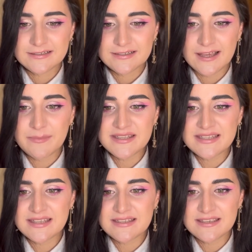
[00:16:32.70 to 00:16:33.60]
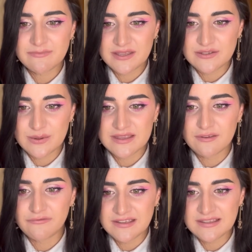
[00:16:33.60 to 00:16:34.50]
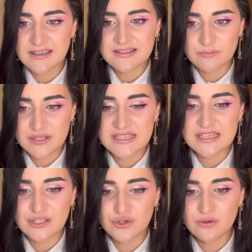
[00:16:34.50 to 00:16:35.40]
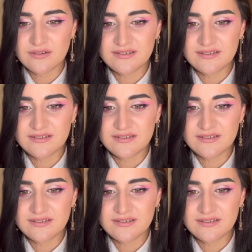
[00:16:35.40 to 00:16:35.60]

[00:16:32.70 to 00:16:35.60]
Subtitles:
I'm hesitating between the Vintage Moschino